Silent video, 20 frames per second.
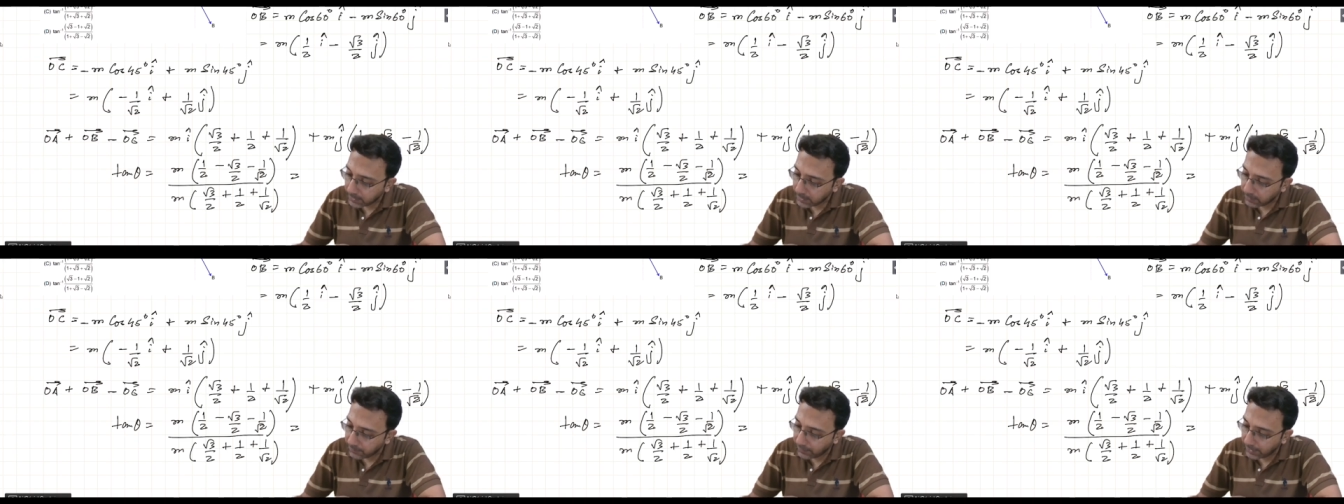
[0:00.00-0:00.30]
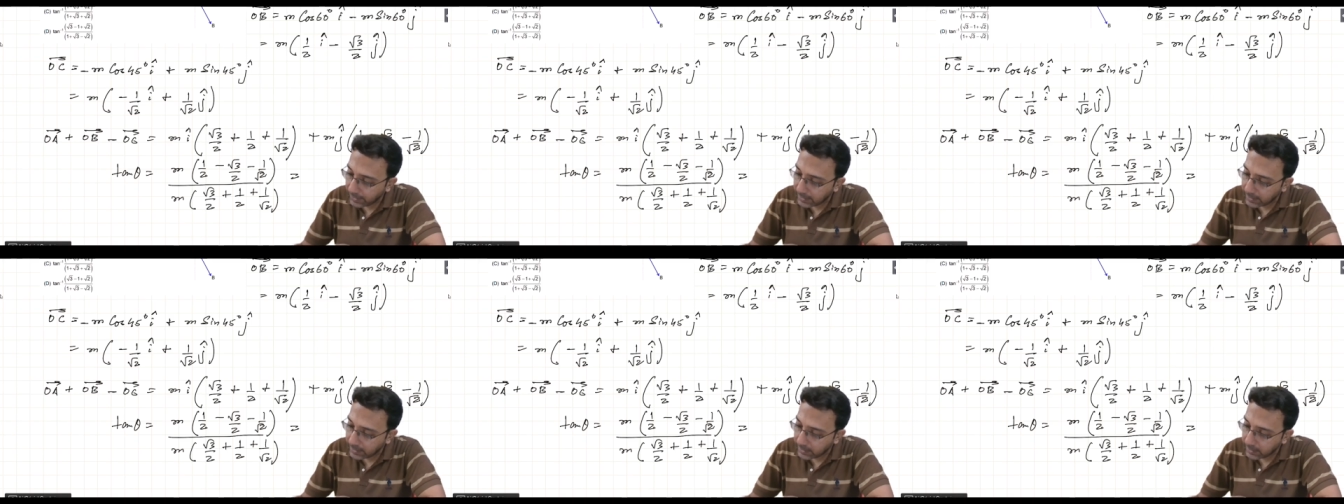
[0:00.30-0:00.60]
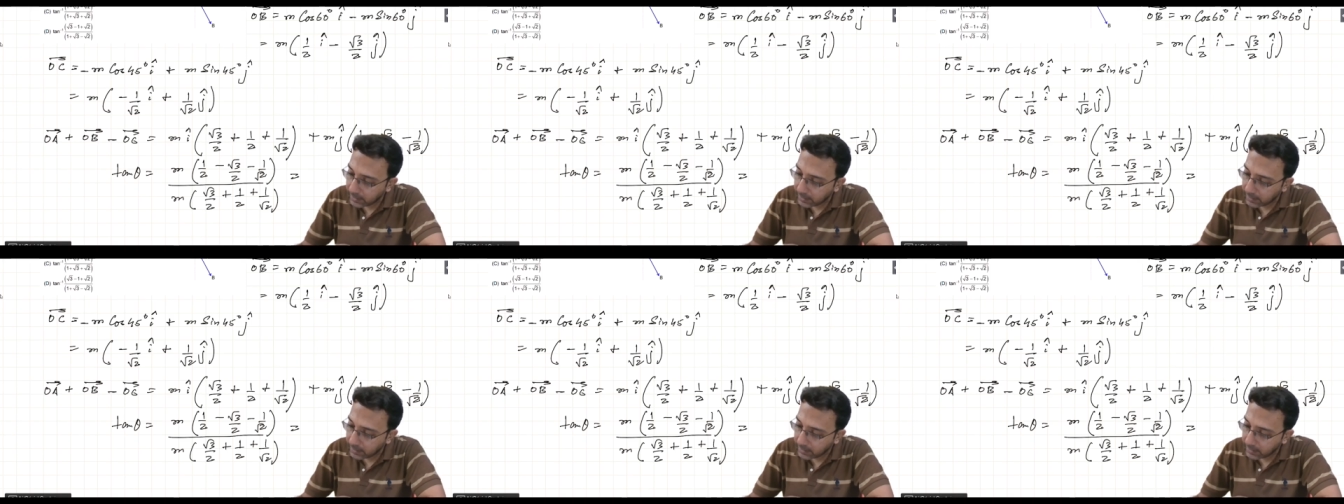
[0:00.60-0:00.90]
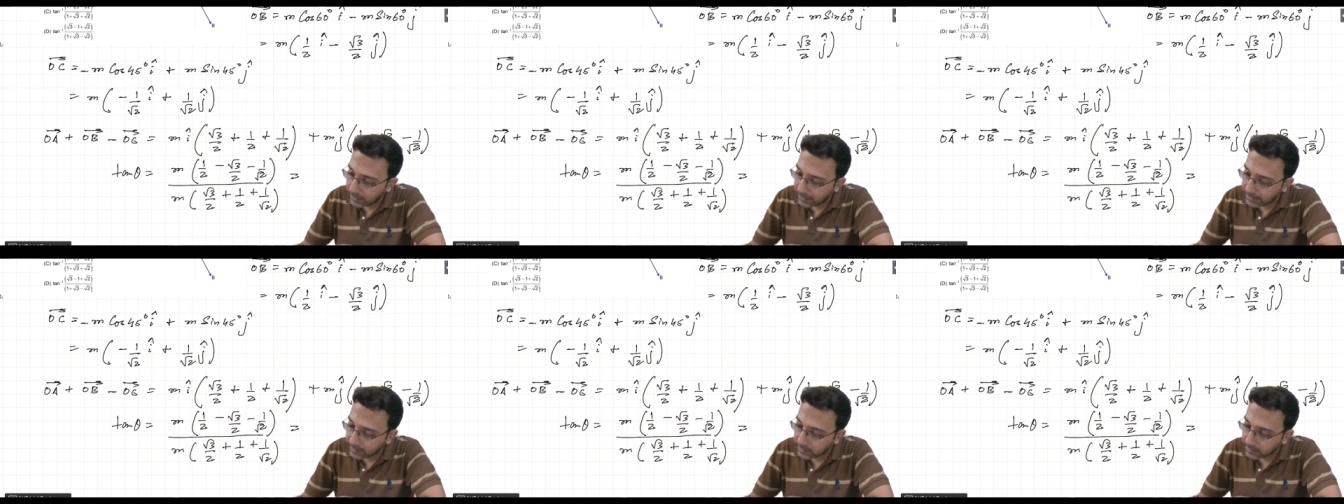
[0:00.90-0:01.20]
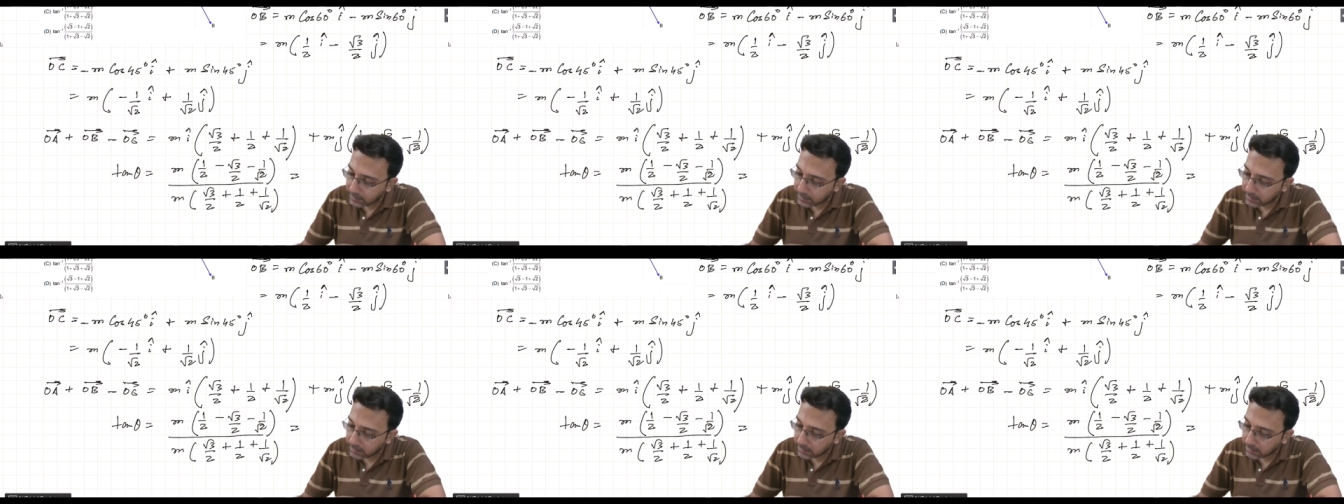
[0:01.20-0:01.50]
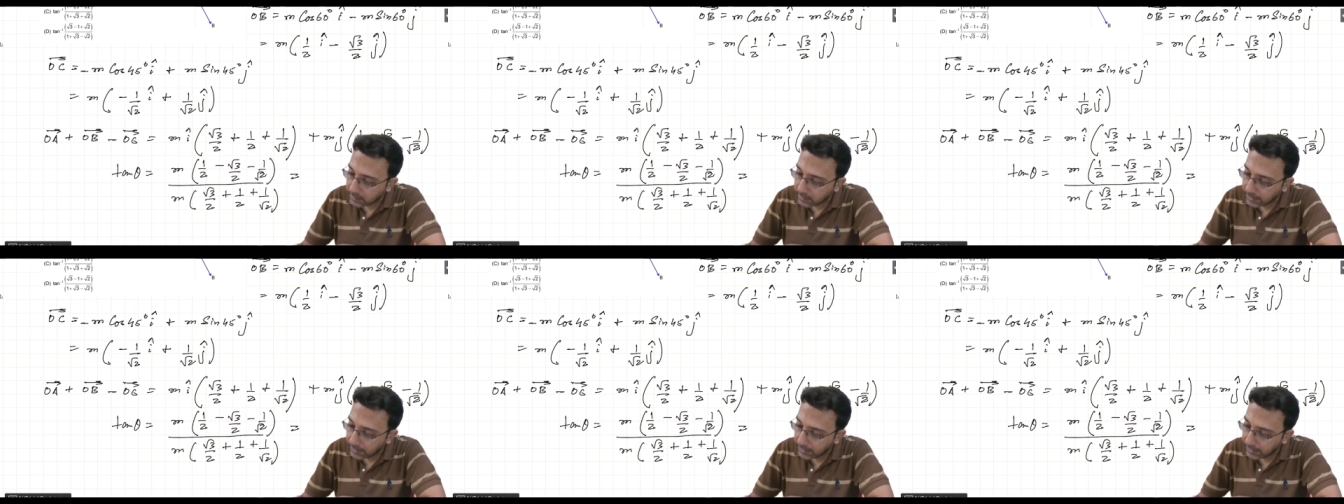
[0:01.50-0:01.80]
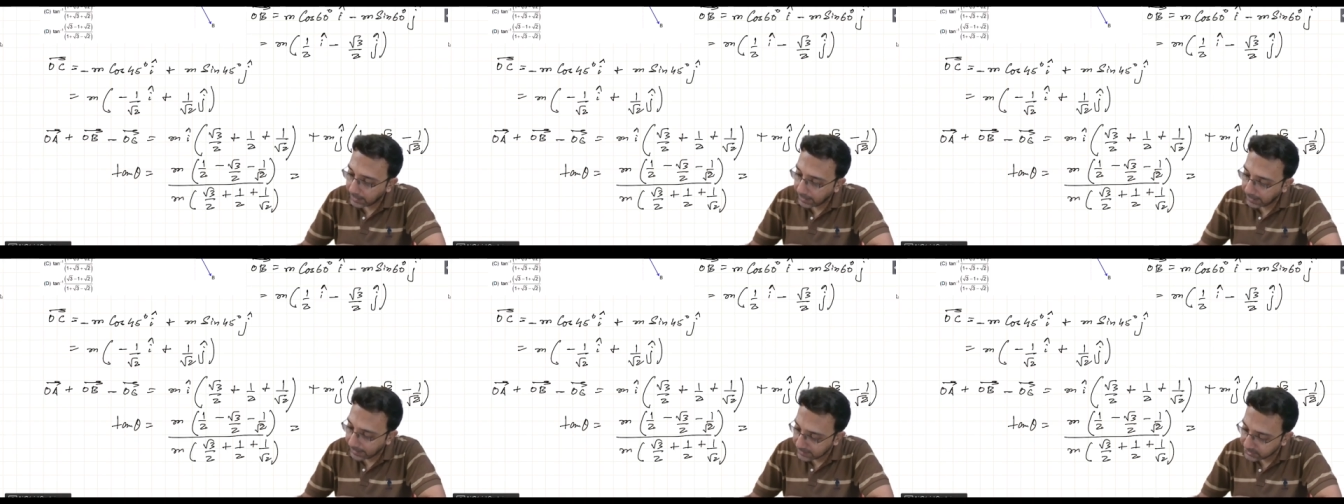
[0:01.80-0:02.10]
if I take the
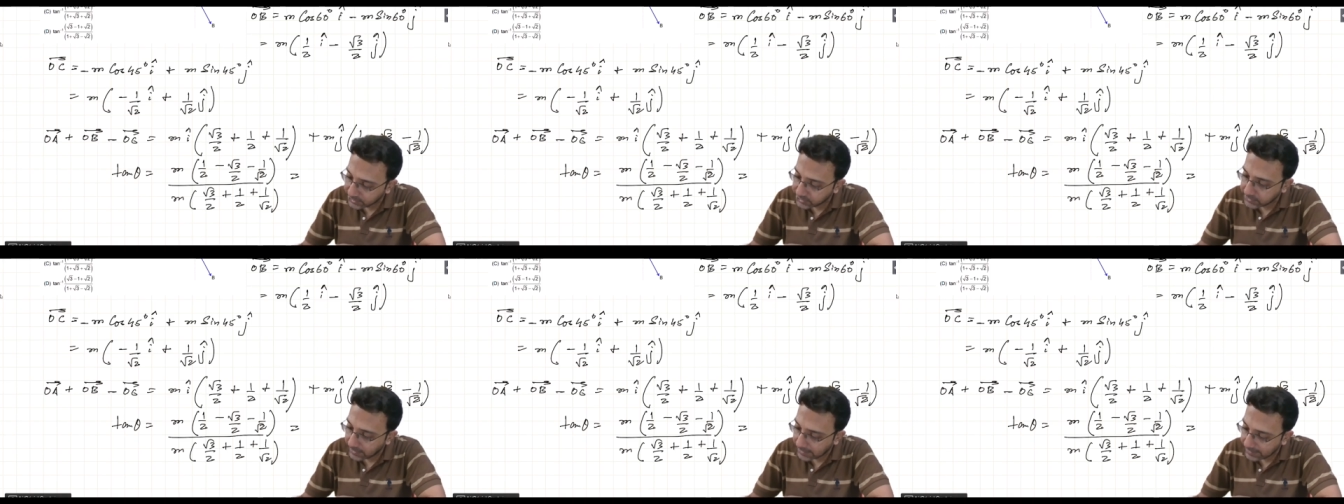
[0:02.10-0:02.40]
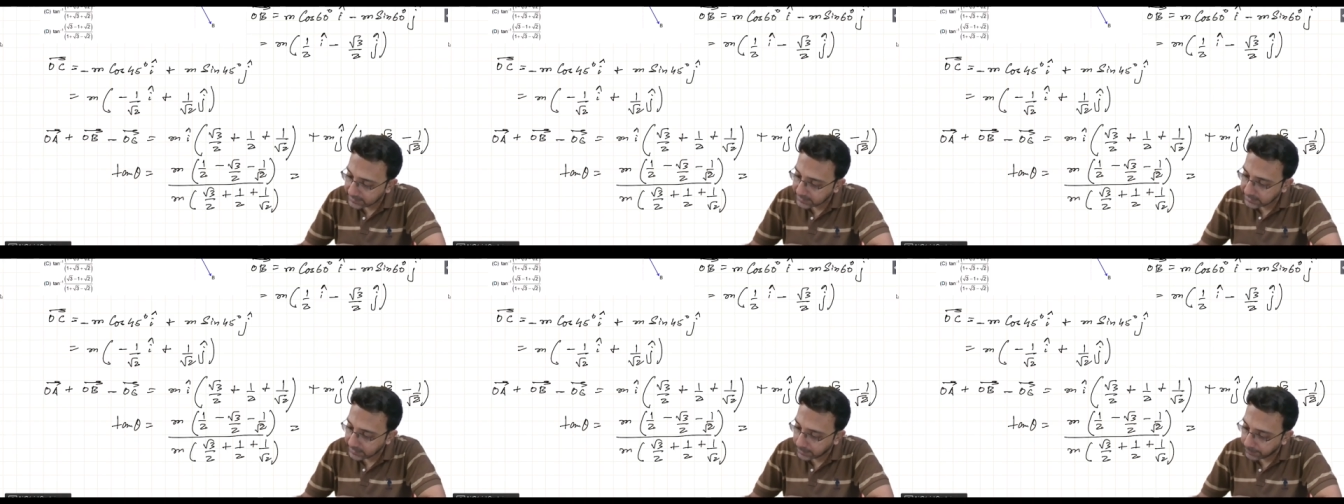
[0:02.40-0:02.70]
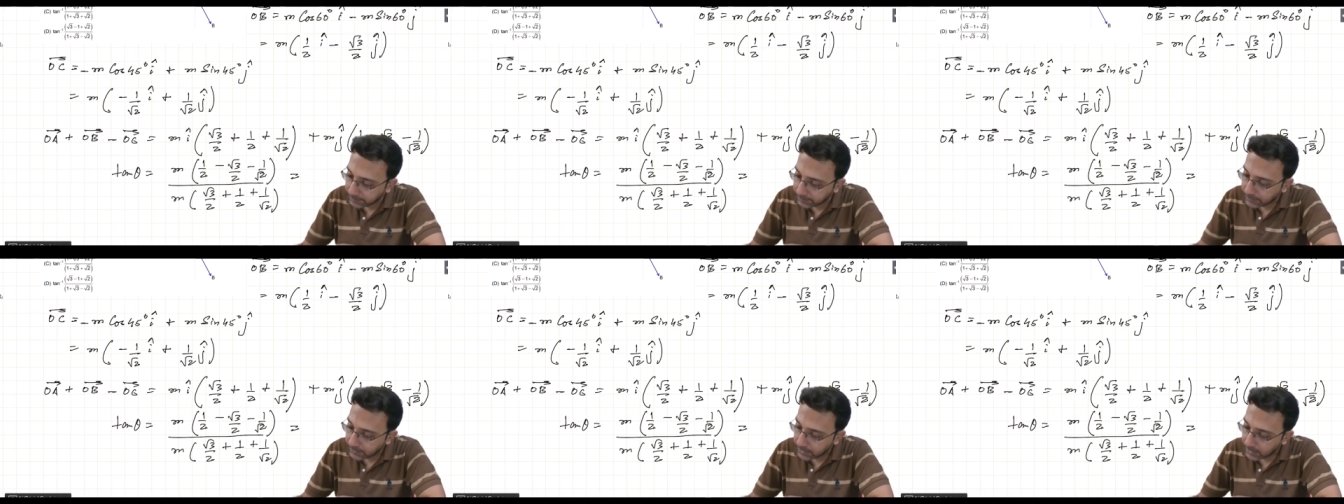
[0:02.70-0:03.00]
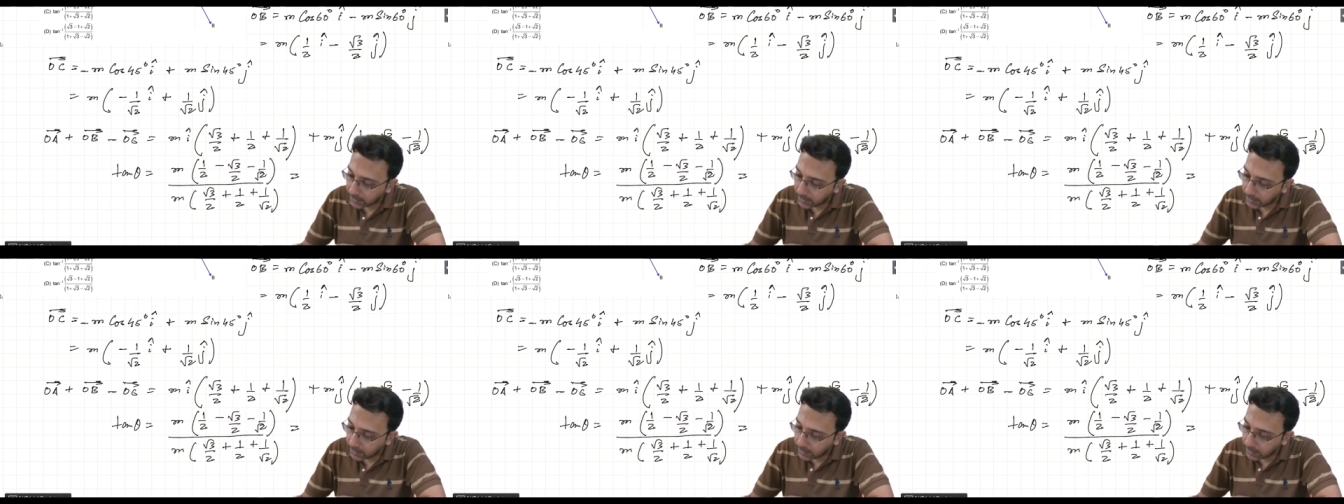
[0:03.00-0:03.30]
LCM,